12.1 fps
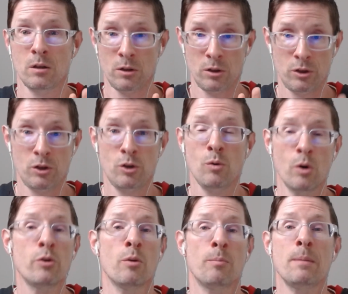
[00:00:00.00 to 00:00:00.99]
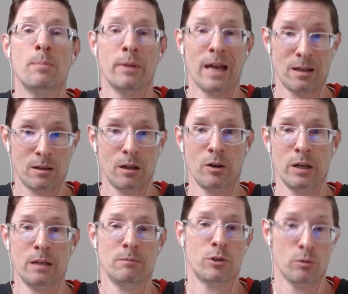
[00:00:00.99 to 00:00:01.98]
You owe your people that
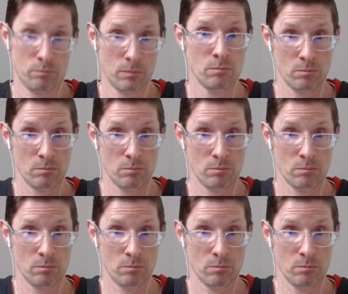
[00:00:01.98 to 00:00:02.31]
clarity. So